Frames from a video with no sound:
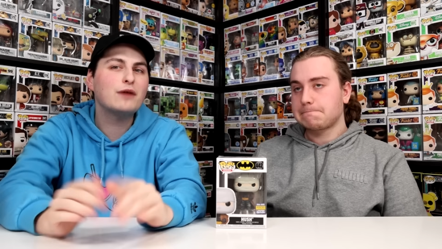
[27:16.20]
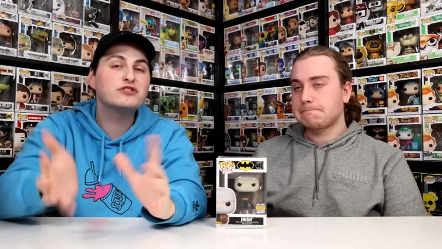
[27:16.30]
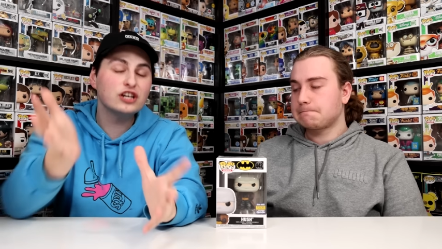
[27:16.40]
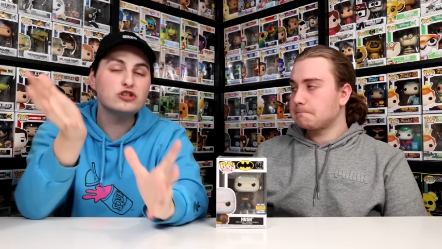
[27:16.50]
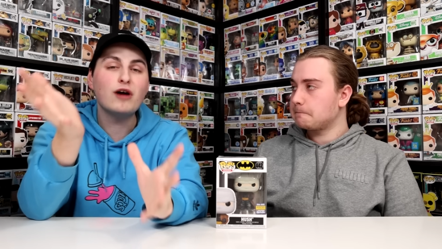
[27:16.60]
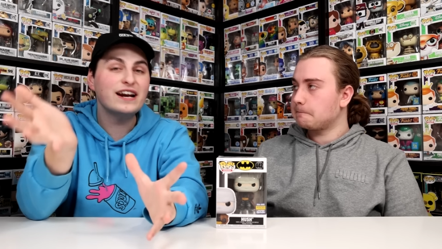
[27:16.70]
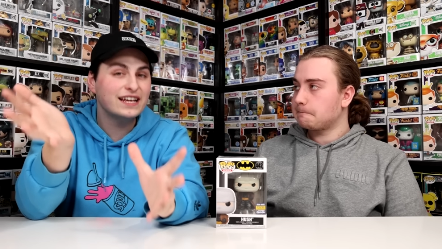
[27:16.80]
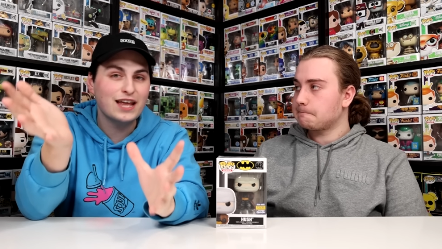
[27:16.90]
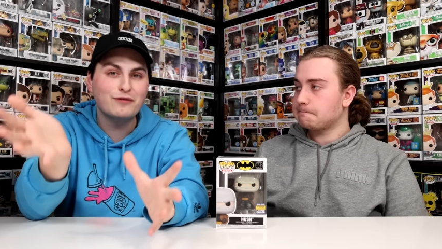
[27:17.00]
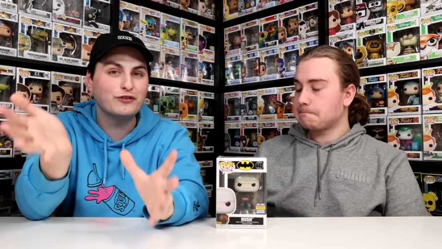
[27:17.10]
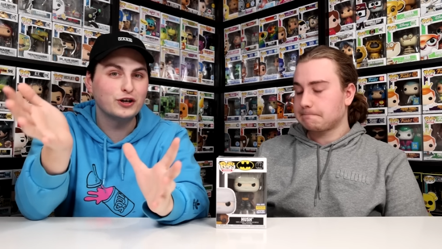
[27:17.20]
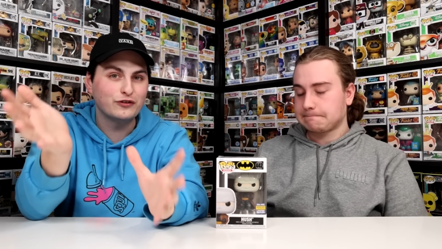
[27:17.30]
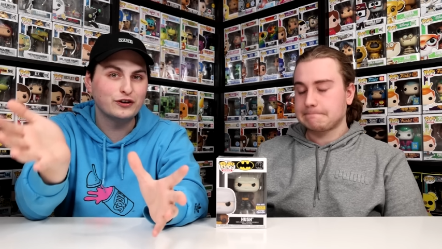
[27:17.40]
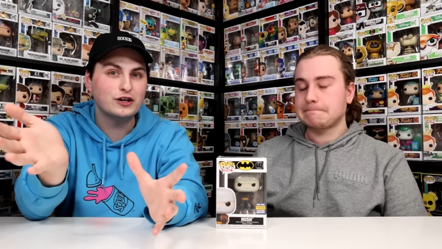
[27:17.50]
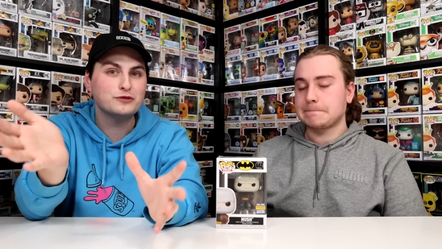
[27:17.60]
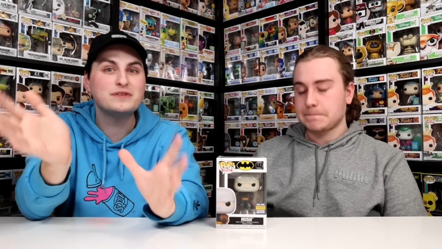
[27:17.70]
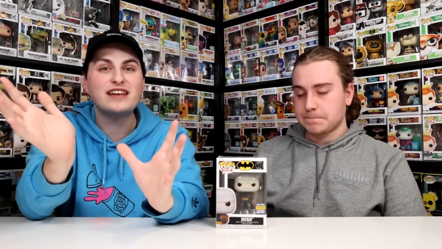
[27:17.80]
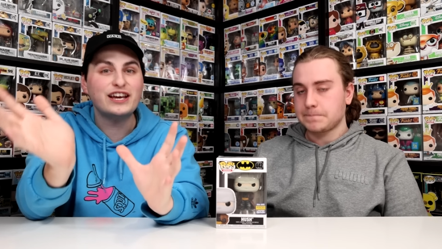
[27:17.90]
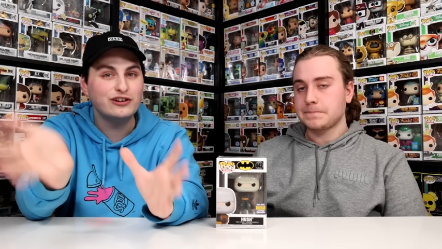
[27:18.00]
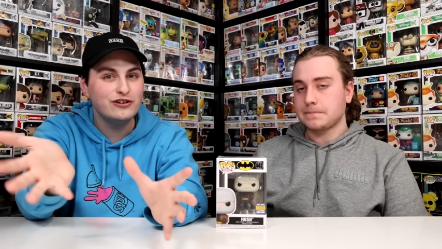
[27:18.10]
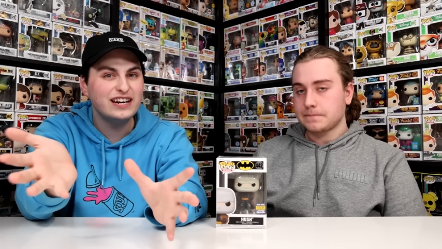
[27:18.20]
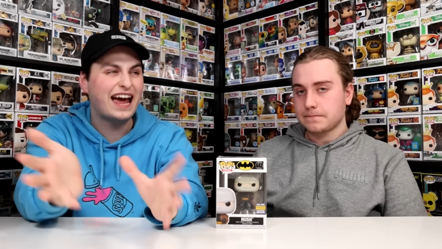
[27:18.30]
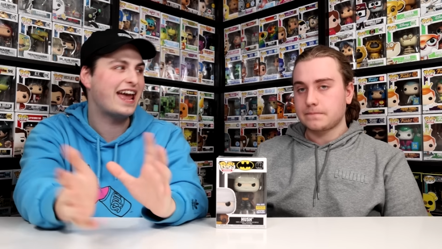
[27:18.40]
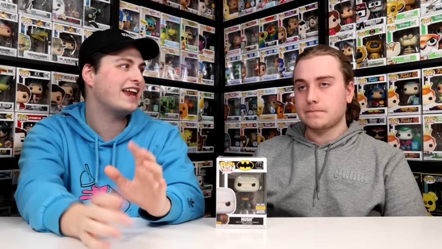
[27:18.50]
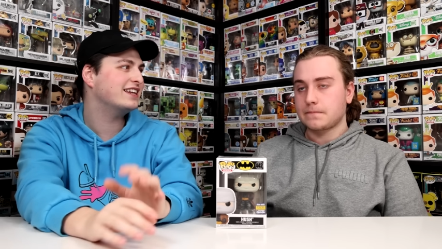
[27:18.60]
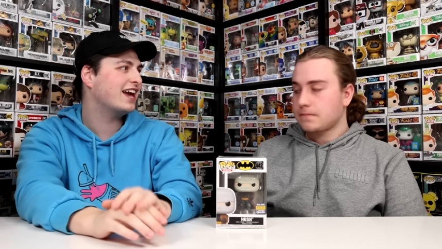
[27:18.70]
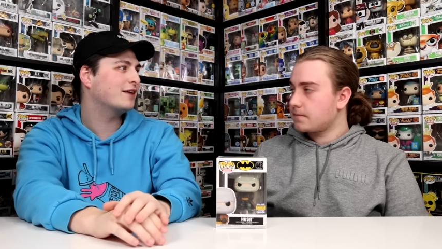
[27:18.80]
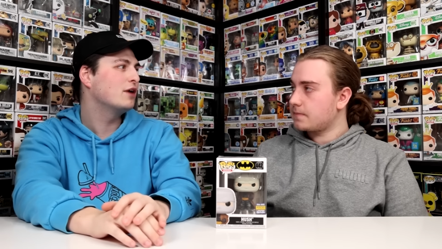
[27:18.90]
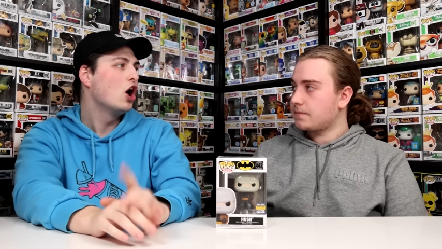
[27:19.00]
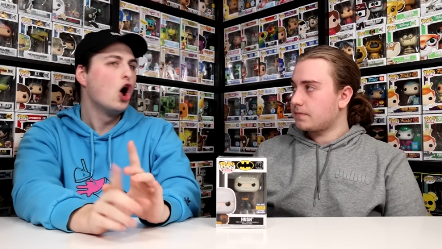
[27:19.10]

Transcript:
Speaker 1: I was gonna try to get that one for Noah for Christmas. I couldn't. I had to get him.